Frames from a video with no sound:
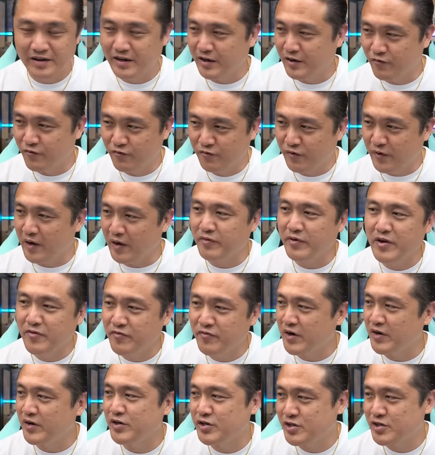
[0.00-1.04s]
a very,
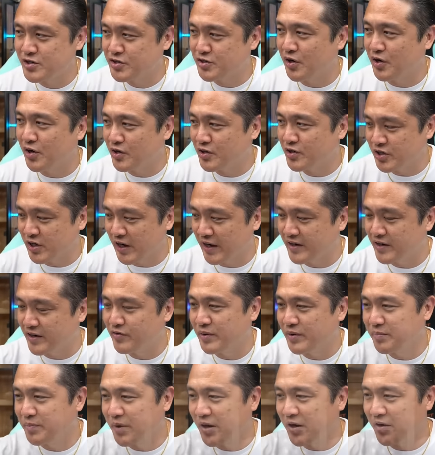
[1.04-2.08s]
very strong China
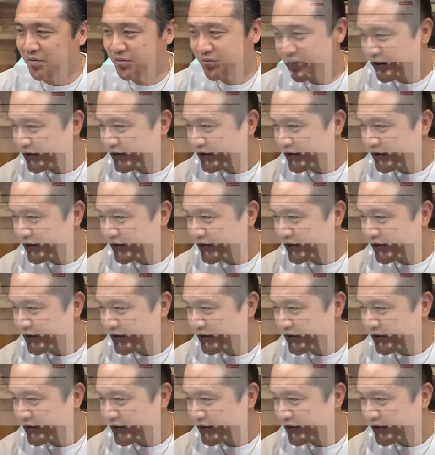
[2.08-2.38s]
rebound.